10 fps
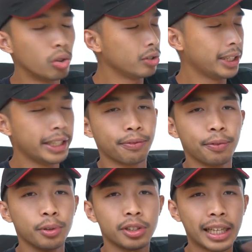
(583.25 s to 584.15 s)
Don't eat
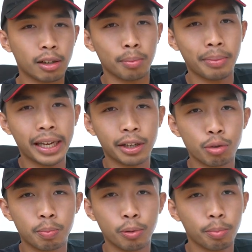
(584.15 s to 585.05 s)
foods that will make
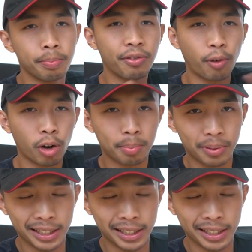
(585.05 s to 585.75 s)
you poop before the